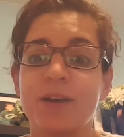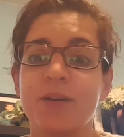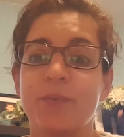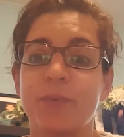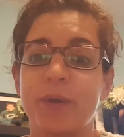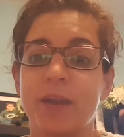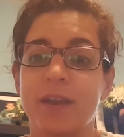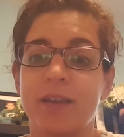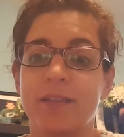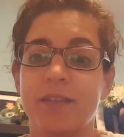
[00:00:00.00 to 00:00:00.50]

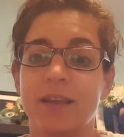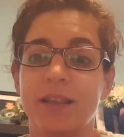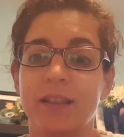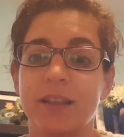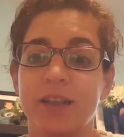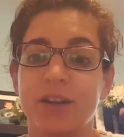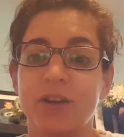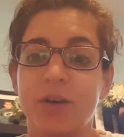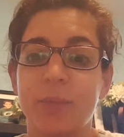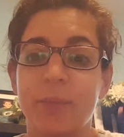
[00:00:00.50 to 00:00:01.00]
with a
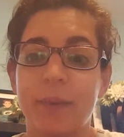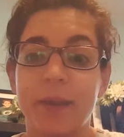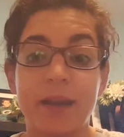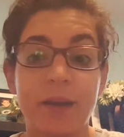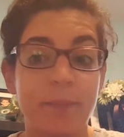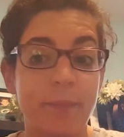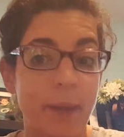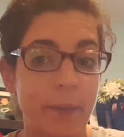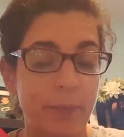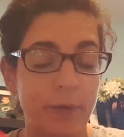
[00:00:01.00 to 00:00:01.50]
little bit
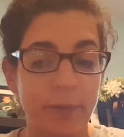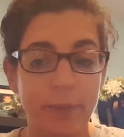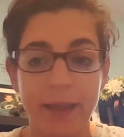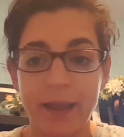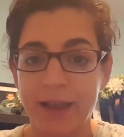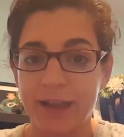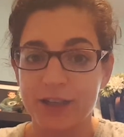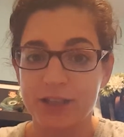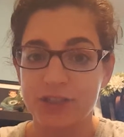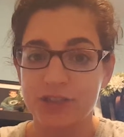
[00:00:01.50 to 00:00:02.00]
of
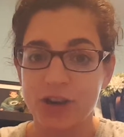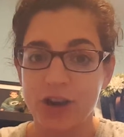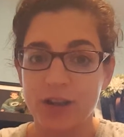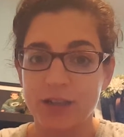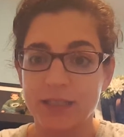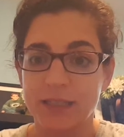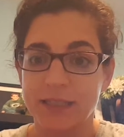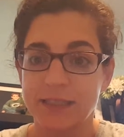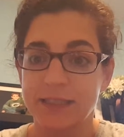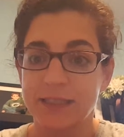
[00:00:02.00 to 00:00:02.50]
peppermint
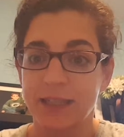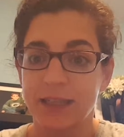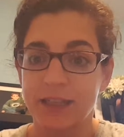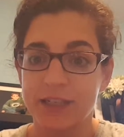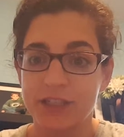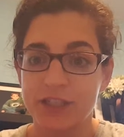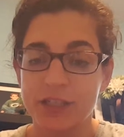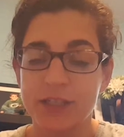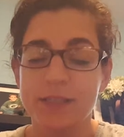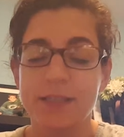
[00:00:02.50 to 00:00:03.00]
extract.
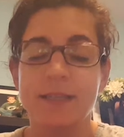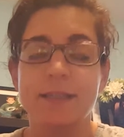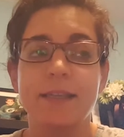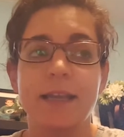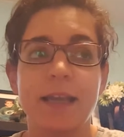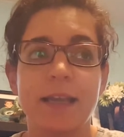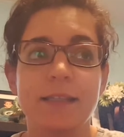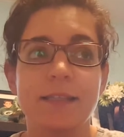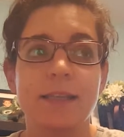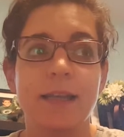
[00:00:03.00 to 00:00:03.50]
Delicious. It
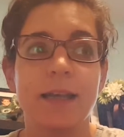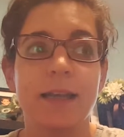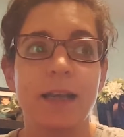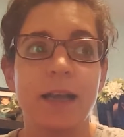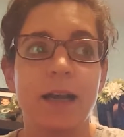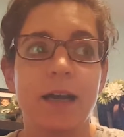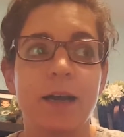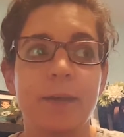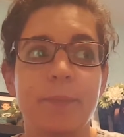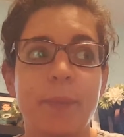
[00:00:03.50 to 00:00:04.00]
tastes like
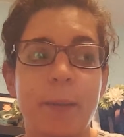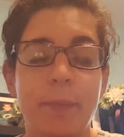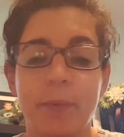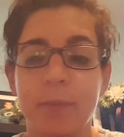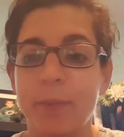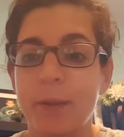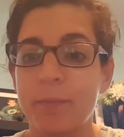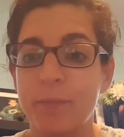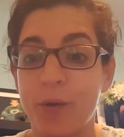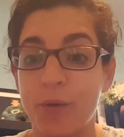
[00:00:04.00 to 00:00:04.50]
a
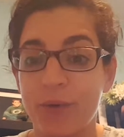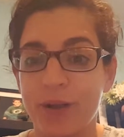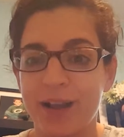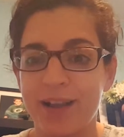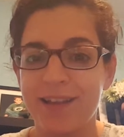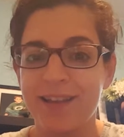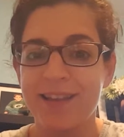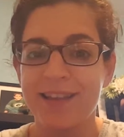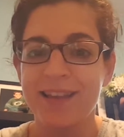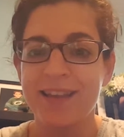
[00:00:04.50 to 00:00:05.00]
peppermint
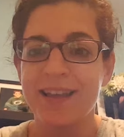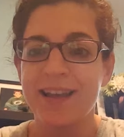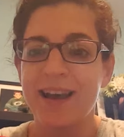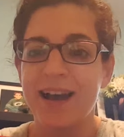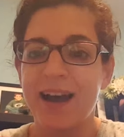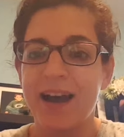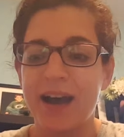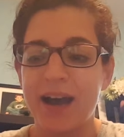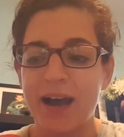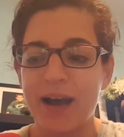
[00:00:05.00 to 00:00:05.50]
mocha.
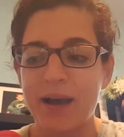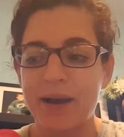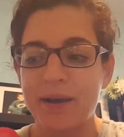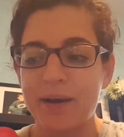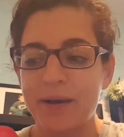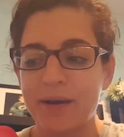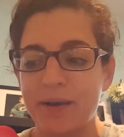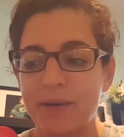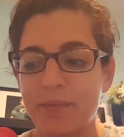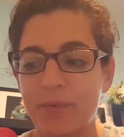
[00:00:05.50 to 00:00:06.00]

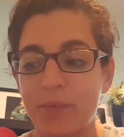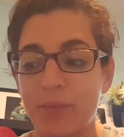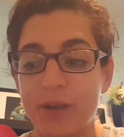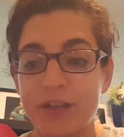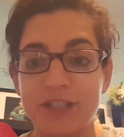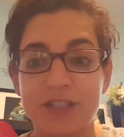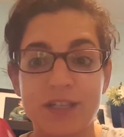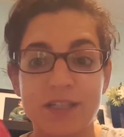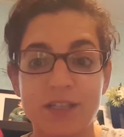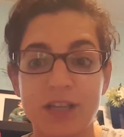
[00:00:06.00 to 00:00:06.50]

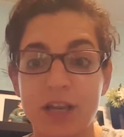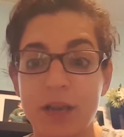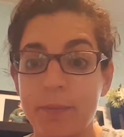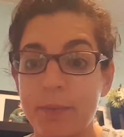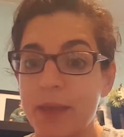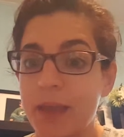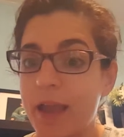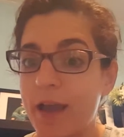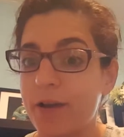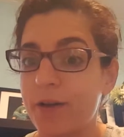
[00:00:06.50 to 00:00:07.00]
Which is going to
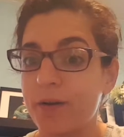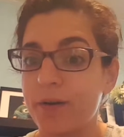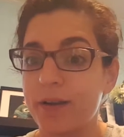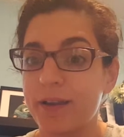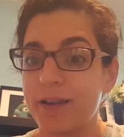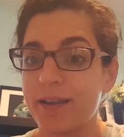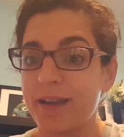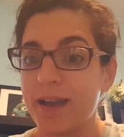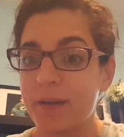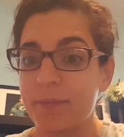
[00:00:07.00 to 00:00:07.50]
be
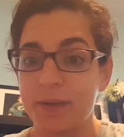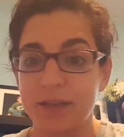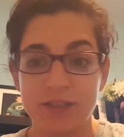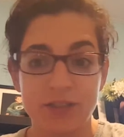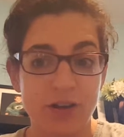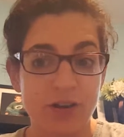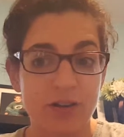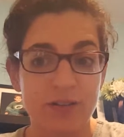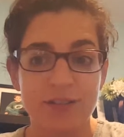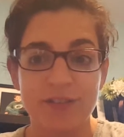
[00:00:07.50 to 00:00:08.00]
out at
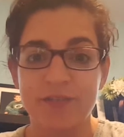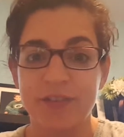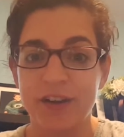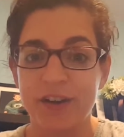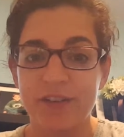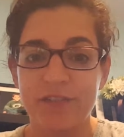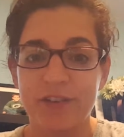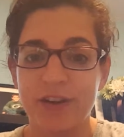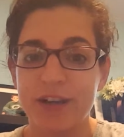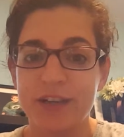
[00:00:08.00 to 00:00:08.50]
McDonald's
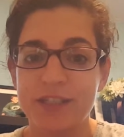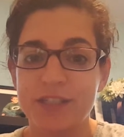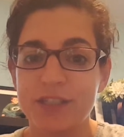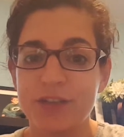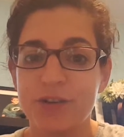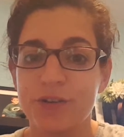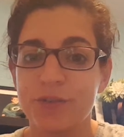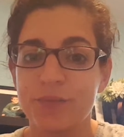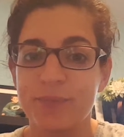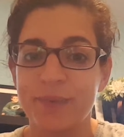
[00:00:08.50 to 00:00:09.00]
very, very
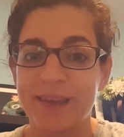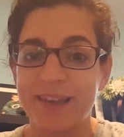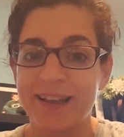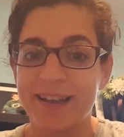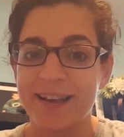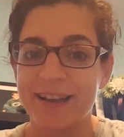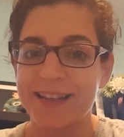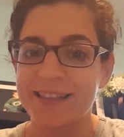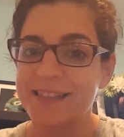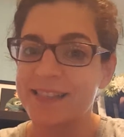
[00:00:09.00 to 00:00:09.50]
soon
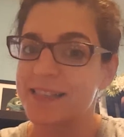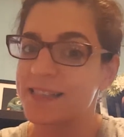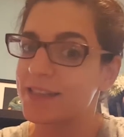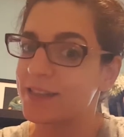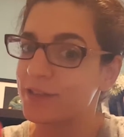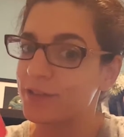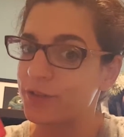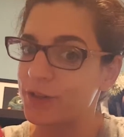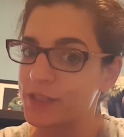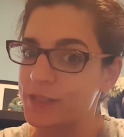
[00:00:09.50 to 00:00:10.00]
because
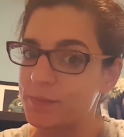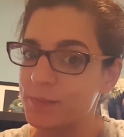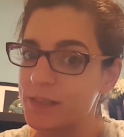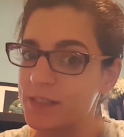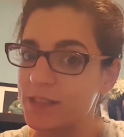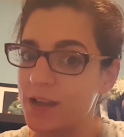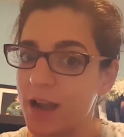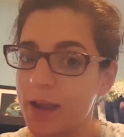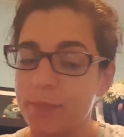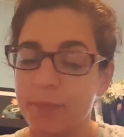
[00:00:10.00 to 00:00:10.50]
Christmas
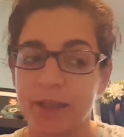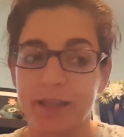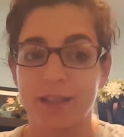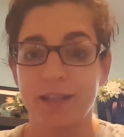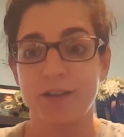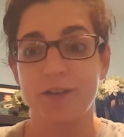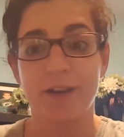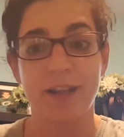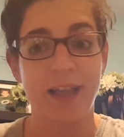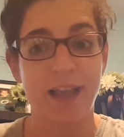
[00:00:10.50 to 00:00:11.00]
time, like
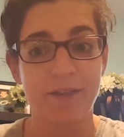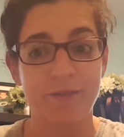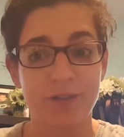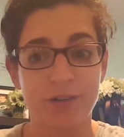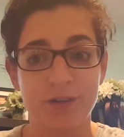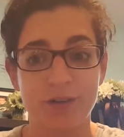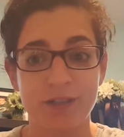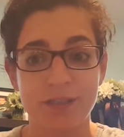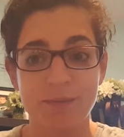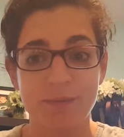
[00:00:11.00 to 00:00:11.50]
they already have
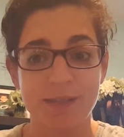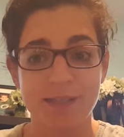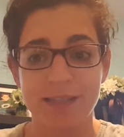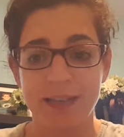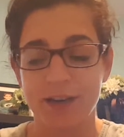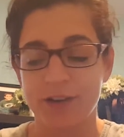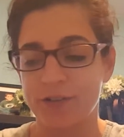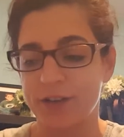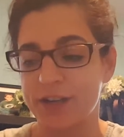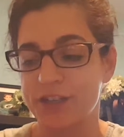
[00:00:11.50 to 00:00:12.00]
their Christmas
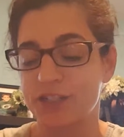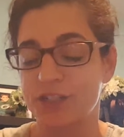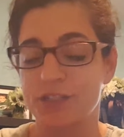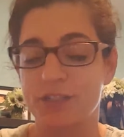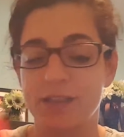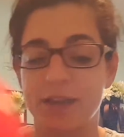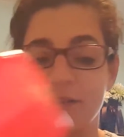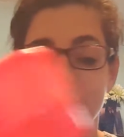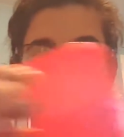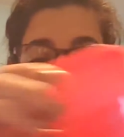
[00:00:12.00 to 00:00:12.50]

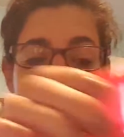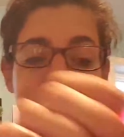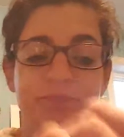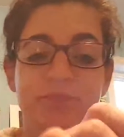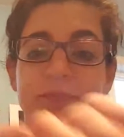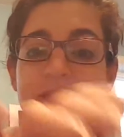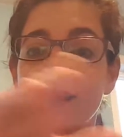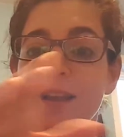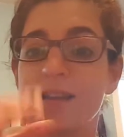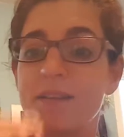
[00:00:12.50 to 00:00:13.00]
decorations out.
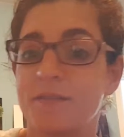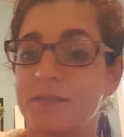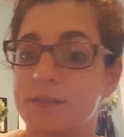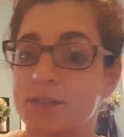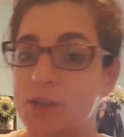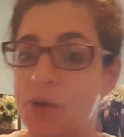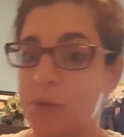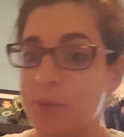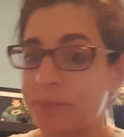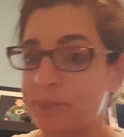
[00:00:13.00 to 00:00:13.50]

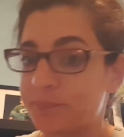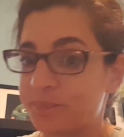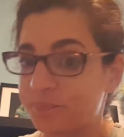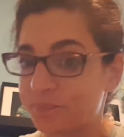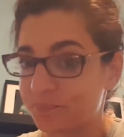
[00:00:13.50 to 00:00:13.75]
So